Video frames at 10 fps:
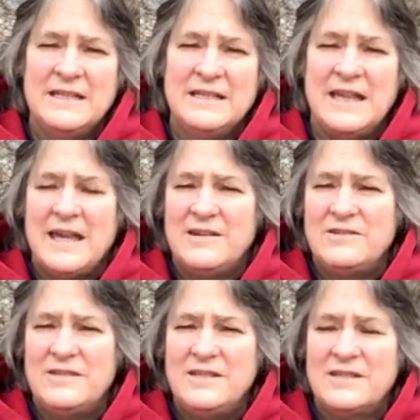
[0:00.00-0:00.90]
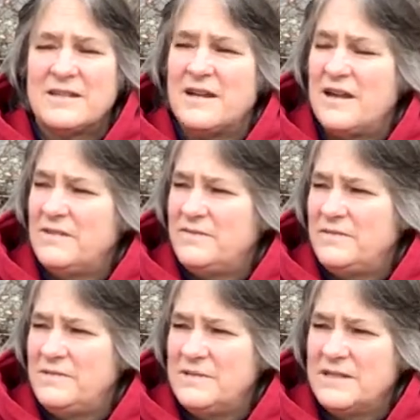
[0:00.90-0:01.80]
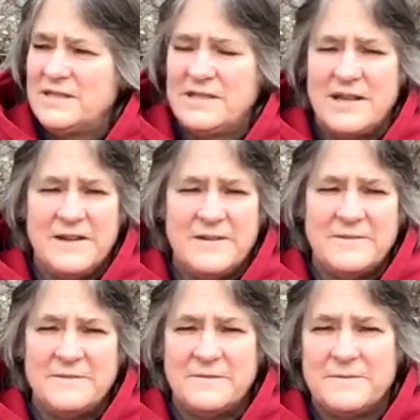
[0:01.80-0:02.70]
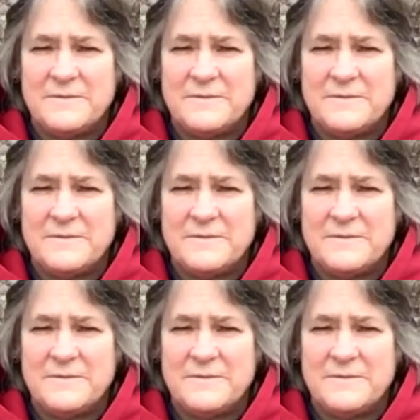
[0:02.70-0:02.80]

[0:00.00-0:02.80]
the energies, a confluence of